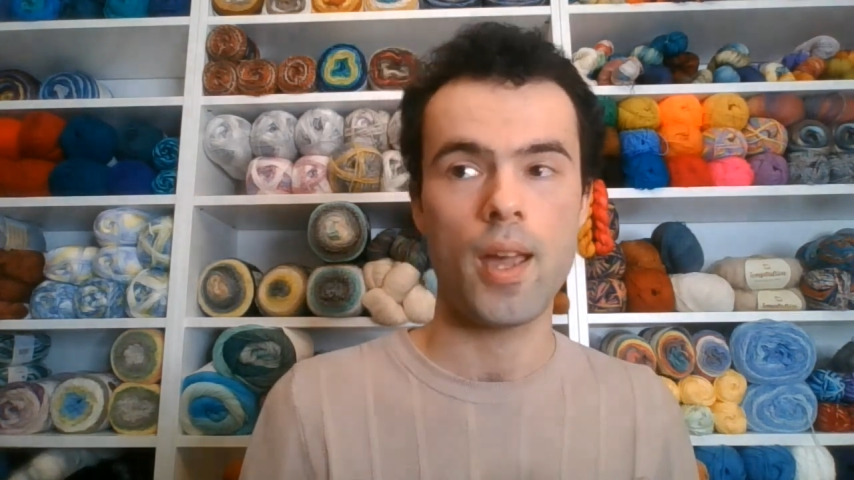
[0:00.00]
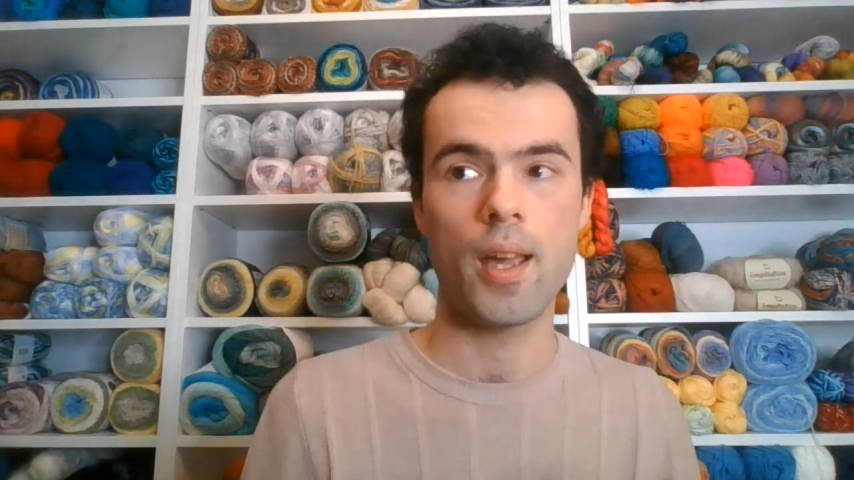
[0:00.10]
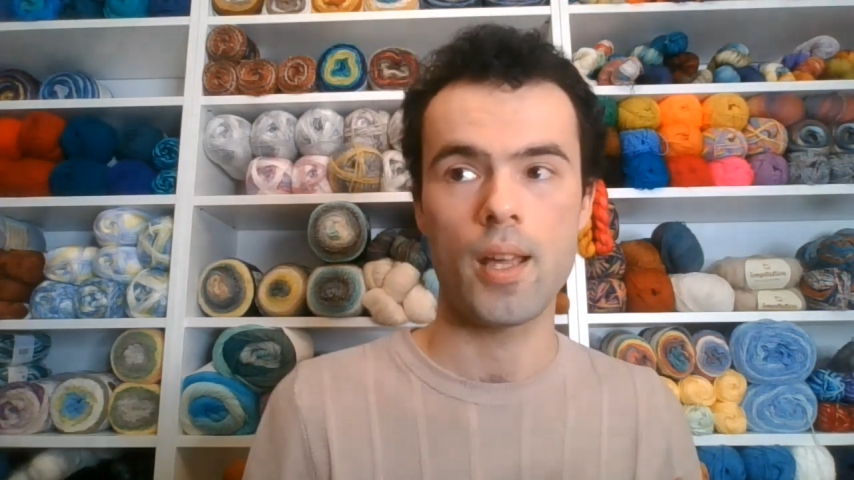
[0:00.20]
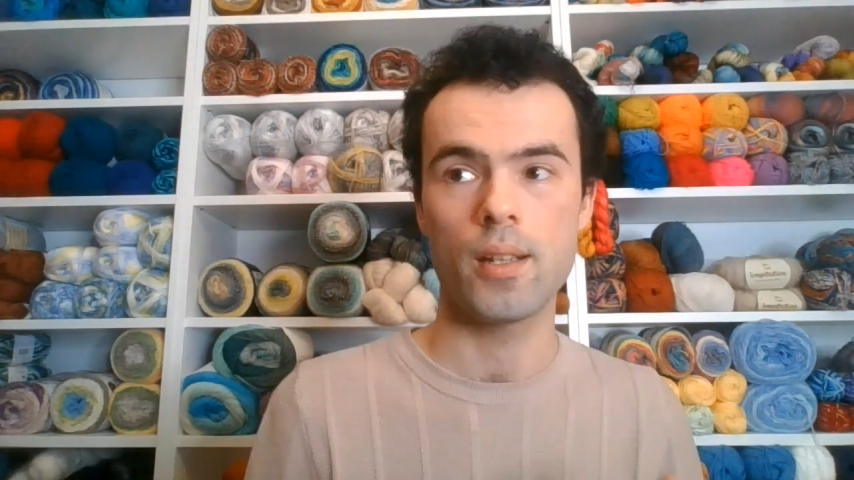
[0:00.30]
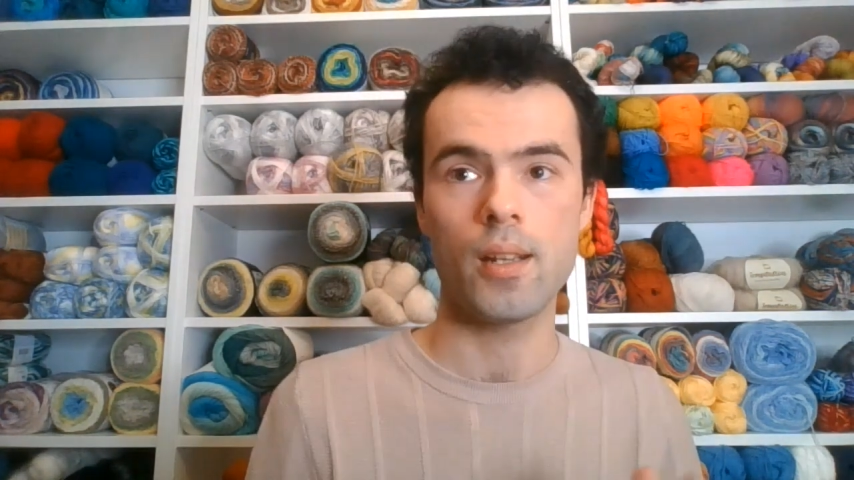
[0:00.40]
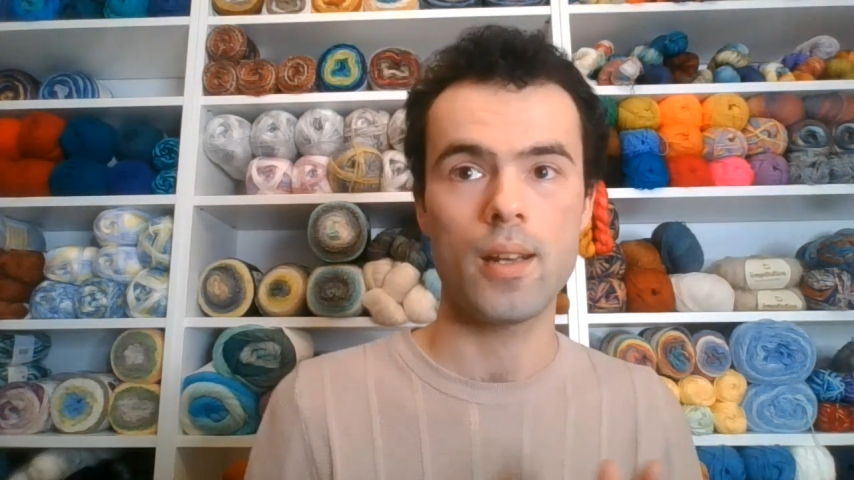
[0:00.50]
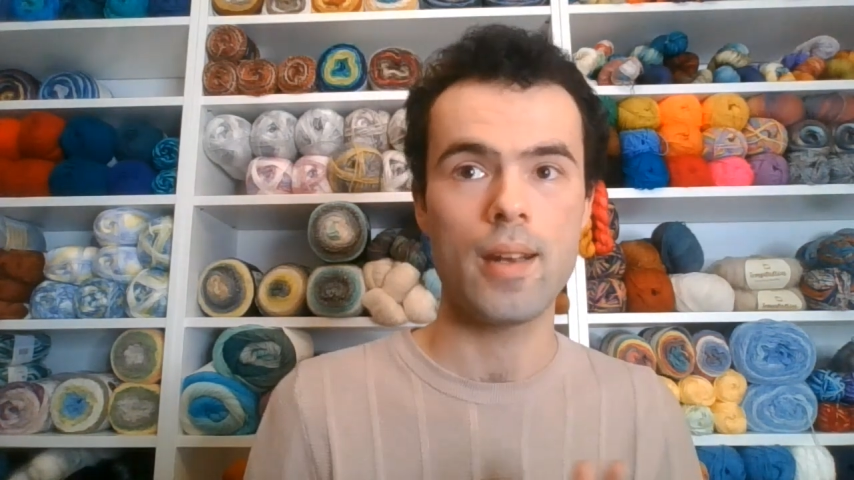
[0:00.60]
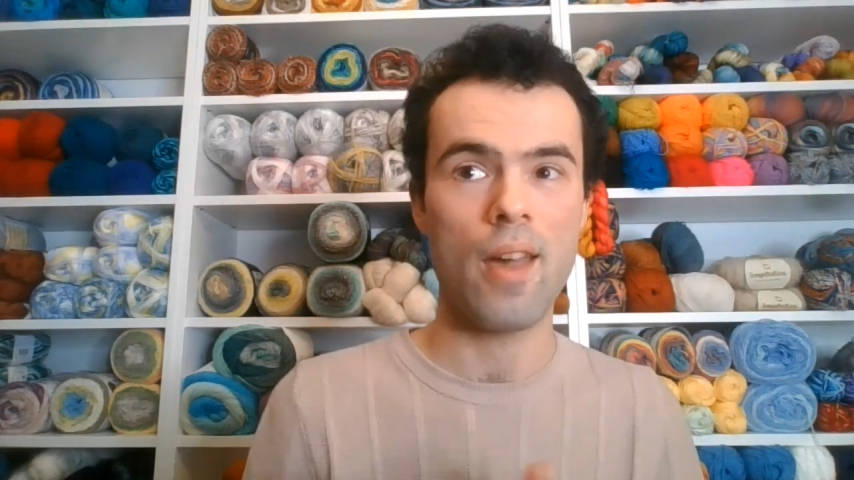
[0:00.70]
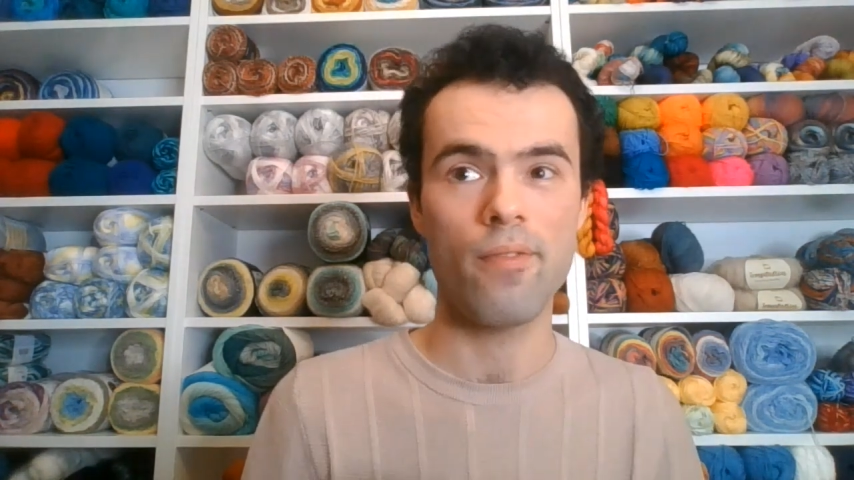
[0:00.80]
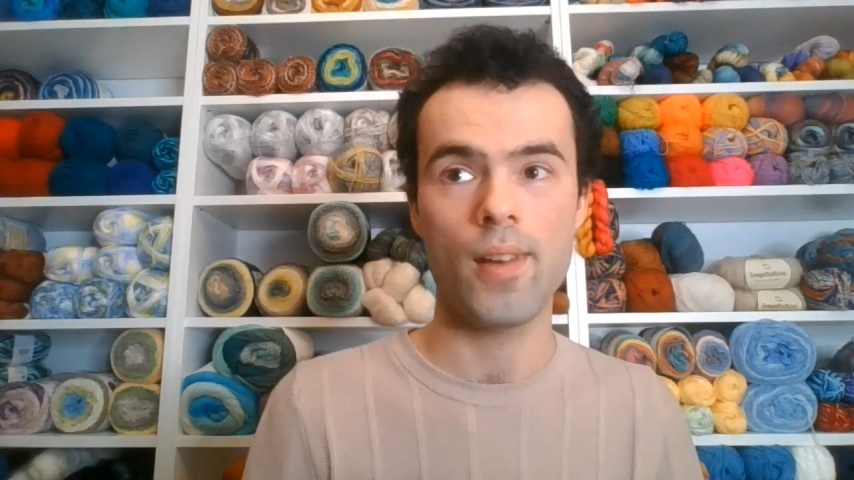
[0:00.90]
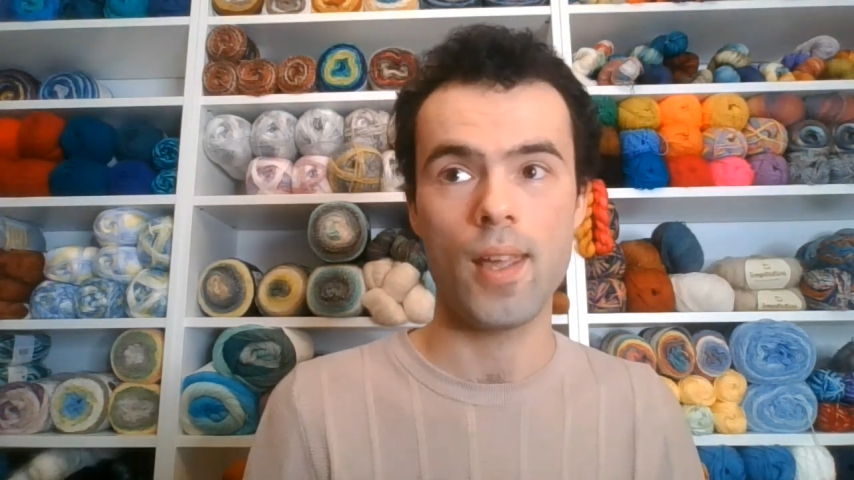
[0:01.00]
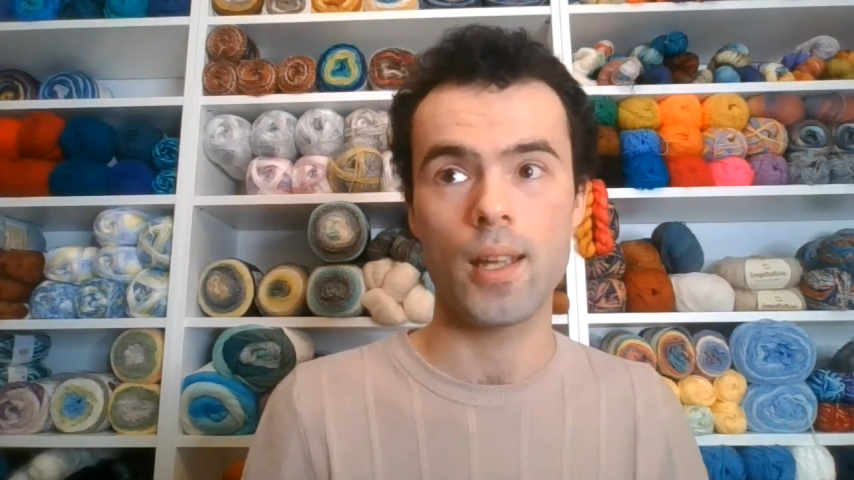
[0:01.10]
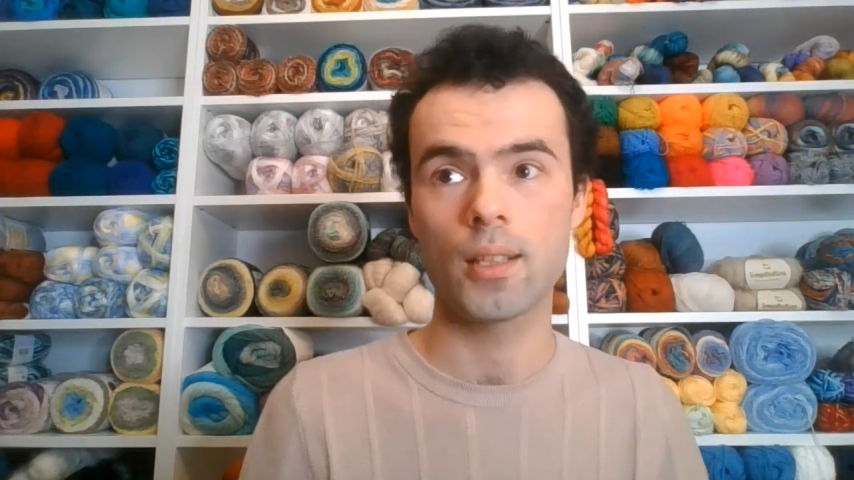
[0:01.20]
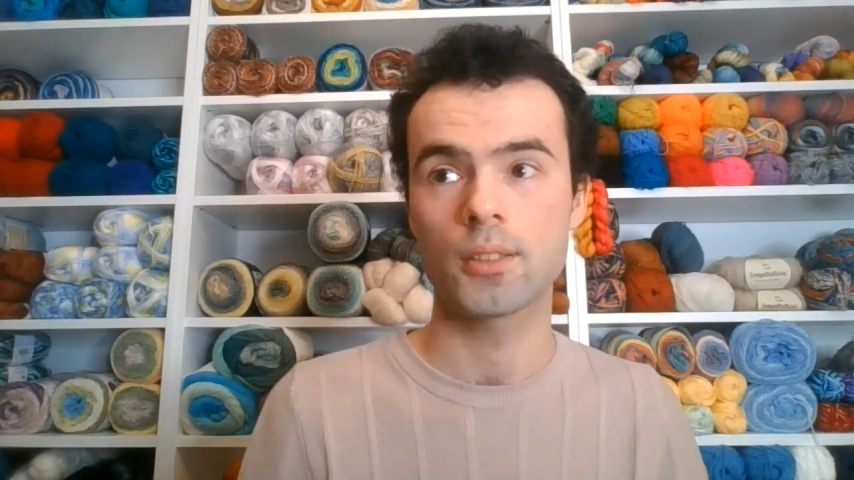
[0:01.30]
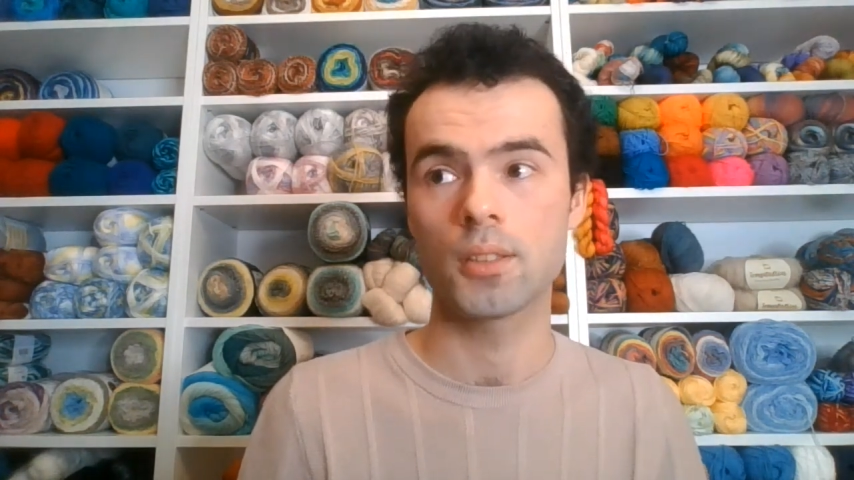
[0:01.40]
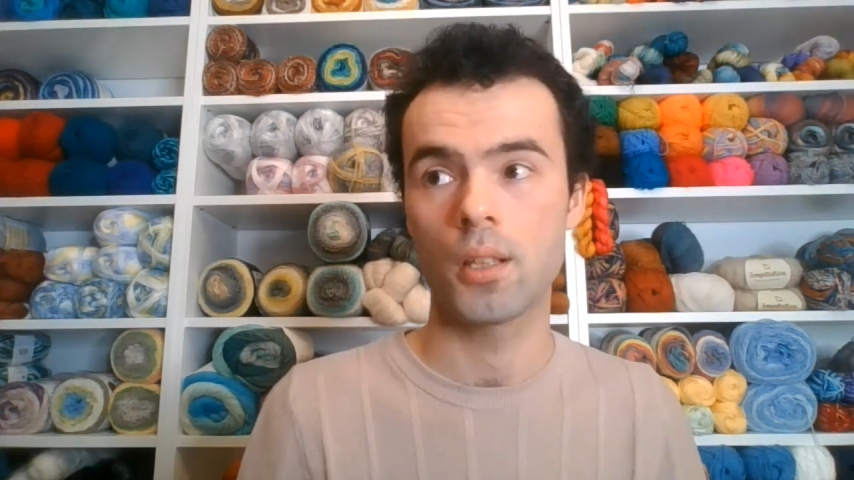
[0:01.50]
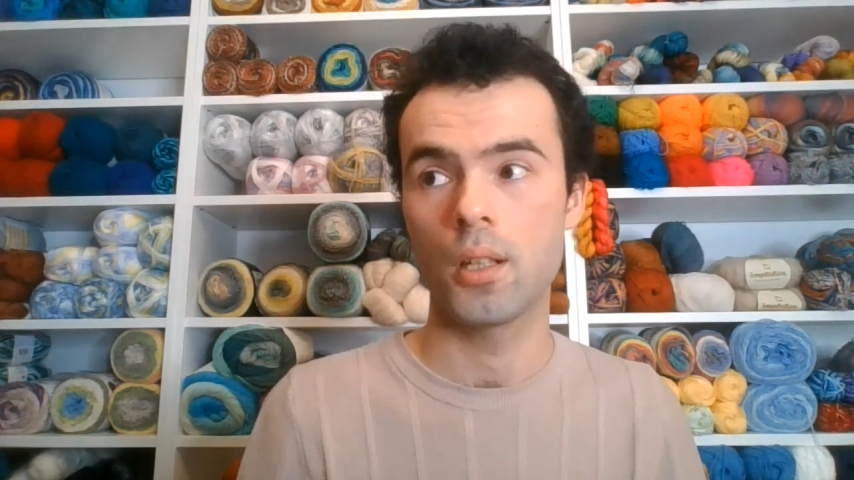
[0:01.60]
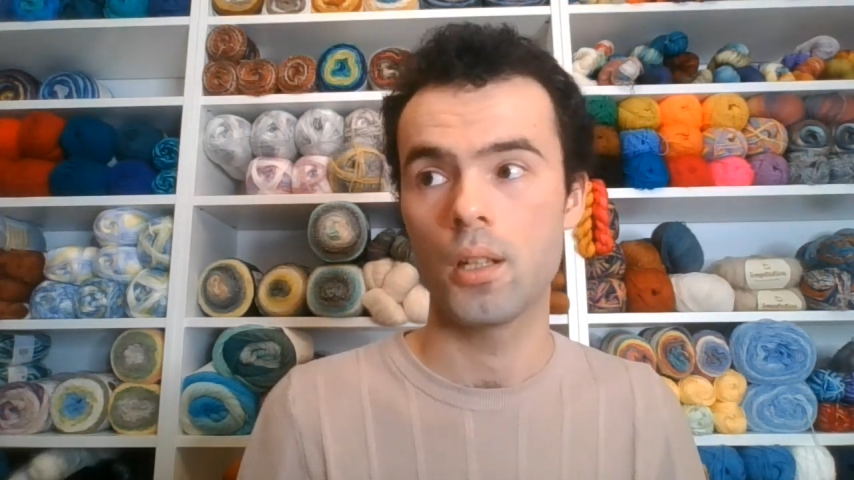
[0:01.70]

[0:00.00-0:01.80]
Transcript: and Netflix